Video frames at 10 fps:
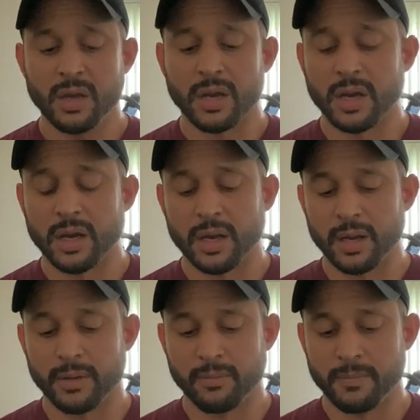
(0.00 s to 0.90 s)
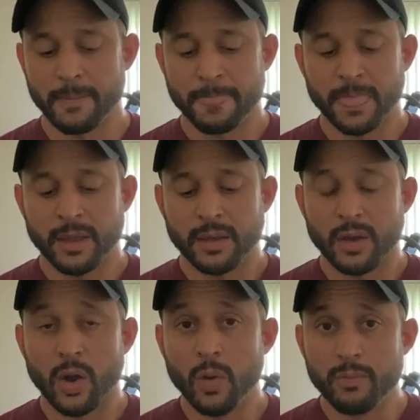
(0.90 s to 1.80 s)

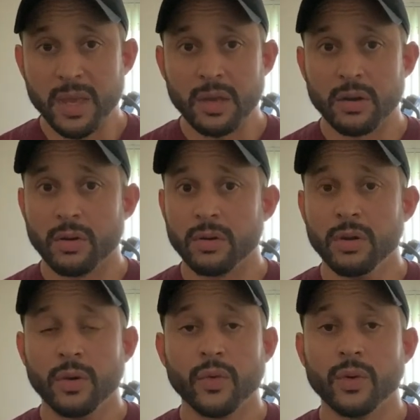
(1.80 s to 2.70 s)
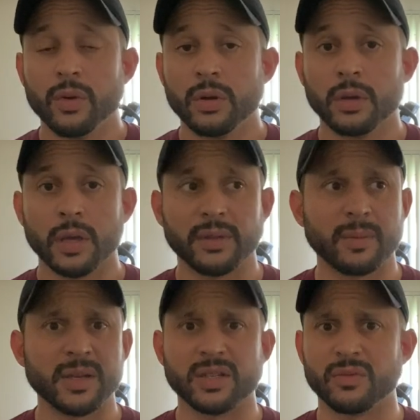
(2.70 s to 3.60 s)
oatmeal, I think I
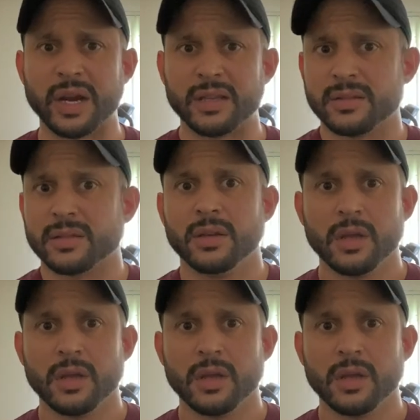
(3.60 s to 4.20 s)
mentioned rice,